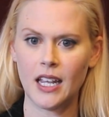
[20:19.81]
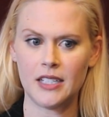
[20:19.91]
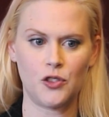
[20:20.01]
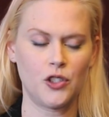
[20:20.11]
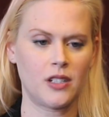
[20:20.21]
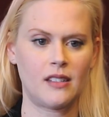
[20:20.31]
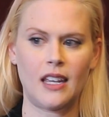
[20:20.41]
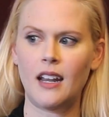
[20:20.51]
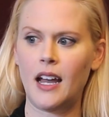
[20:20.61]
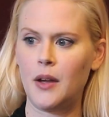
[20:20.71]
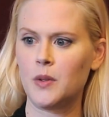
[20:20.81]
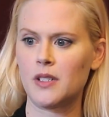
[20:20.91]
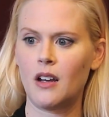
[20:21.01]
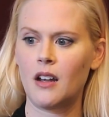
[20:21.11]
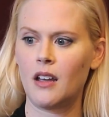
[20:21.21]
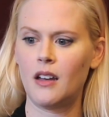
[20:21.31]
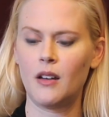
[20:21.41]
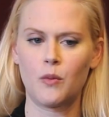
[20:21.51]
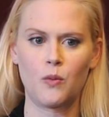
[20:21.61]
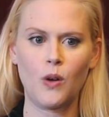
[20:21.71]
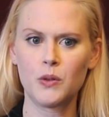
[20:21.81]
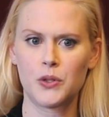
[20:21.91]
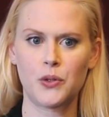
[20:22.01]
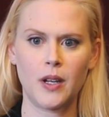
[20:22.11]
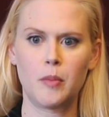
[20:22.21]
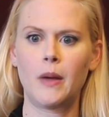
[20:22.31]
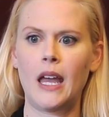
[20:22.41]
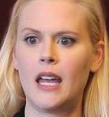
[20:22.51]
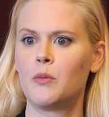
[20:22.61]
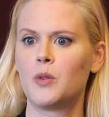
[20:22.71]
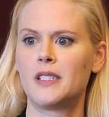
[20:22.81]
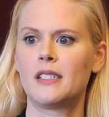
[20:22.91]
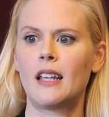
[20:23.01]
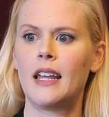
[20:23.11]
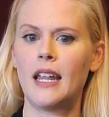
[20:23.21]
It's just that I was on a road trip and was